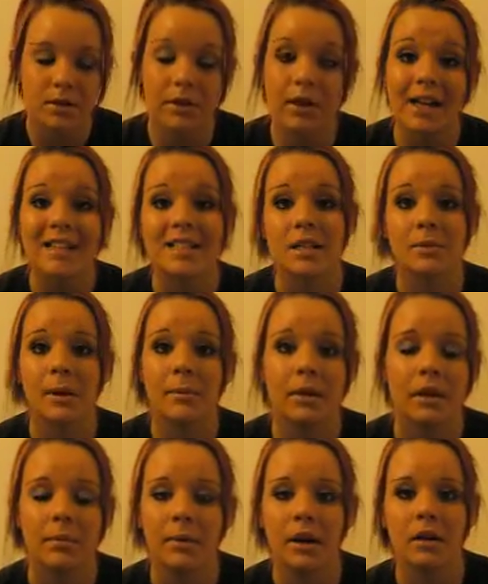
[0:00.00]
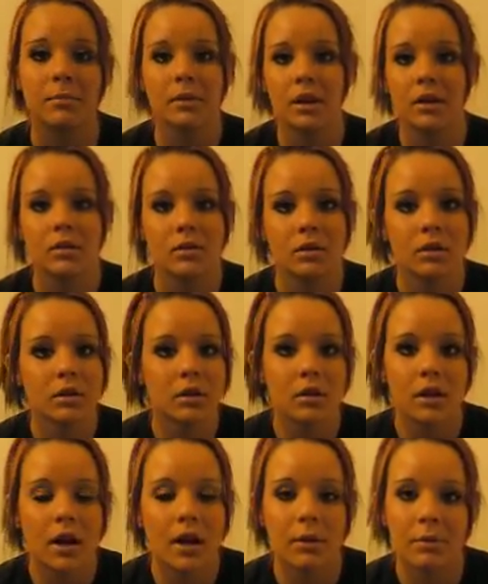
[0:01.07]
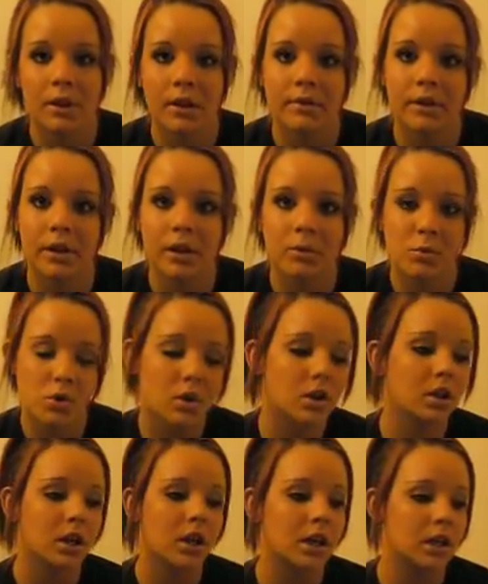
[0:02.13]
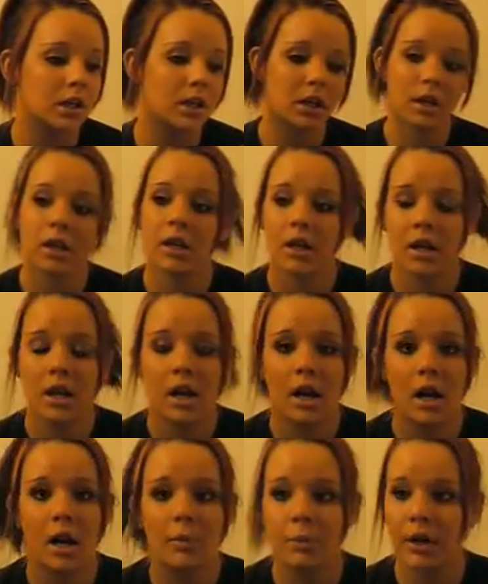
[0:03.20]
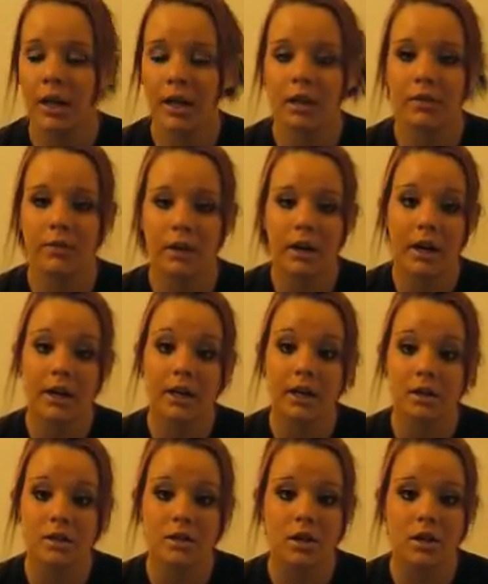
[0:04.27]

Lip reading: So the last time I bailed him out, I'm like, I don't want to live here anymore, like, we gotta get the fuck out of here.